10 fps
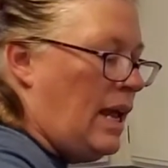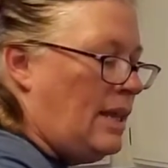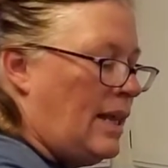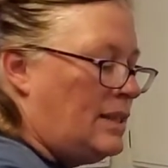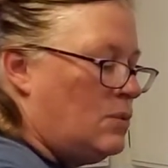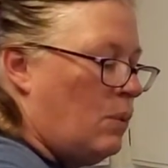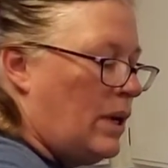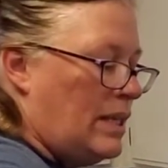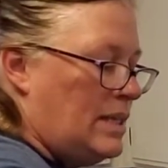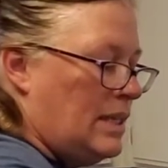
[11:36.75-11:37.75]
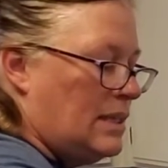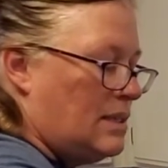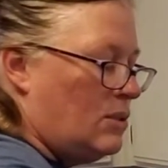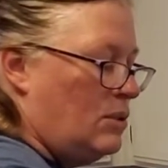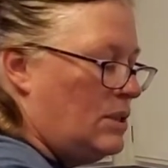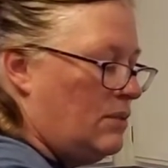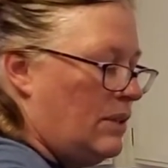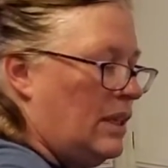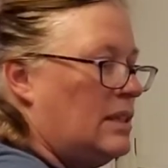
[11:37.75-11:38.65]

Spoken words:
and that's what I did exclusively,